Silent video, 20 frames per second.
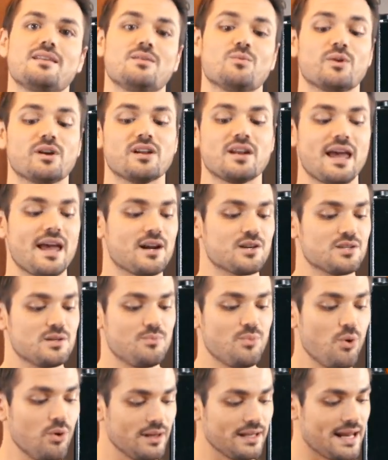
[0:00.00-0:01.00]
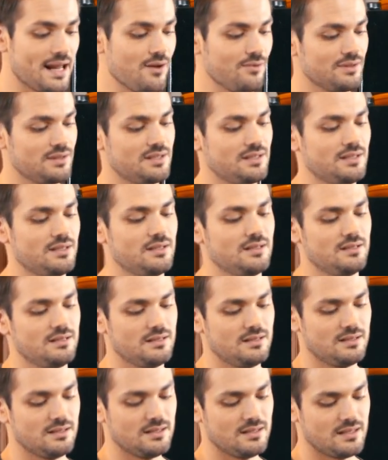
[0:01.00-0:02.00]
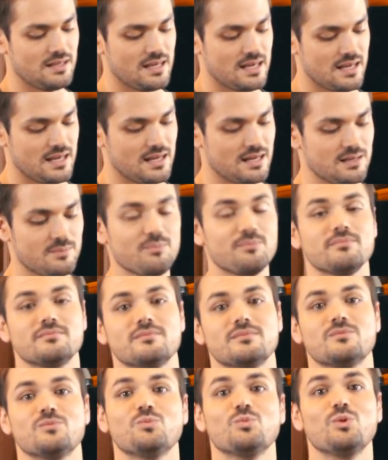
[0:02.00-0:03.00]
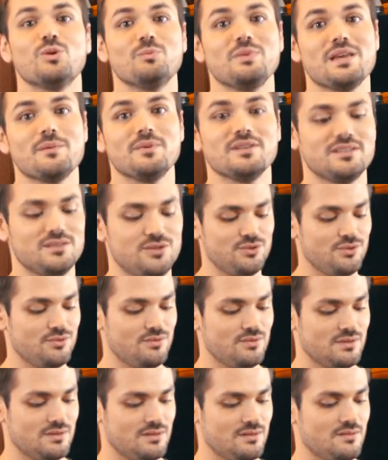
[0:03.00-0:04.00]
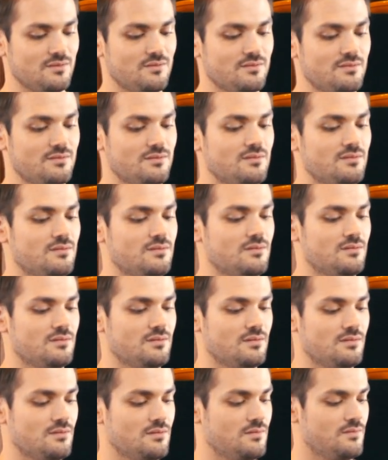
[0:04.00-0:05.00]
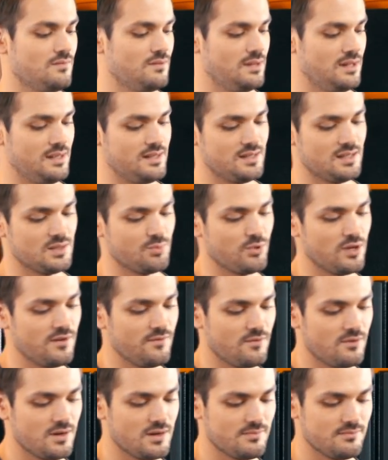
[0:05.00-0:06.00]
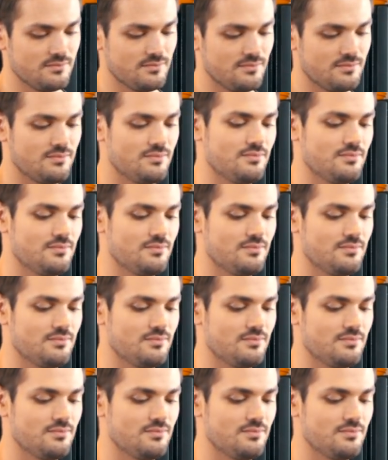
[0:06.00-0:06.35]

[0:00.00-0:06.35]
We're gonna actually pull it out and we'll be able to release the springform,